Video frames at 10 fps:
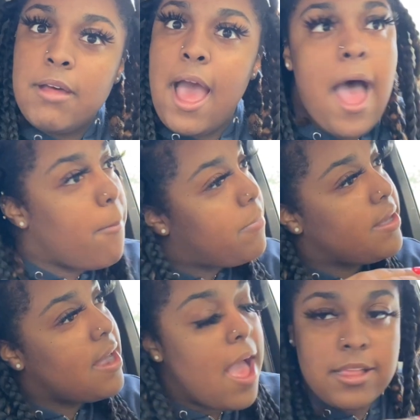
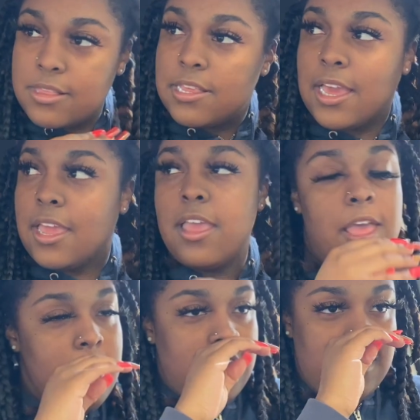I'm not sucking.
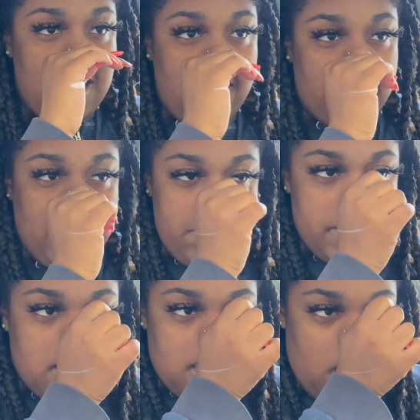Yo, let me
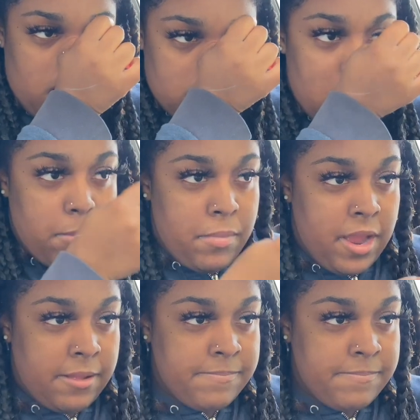tell y'all something, bruh.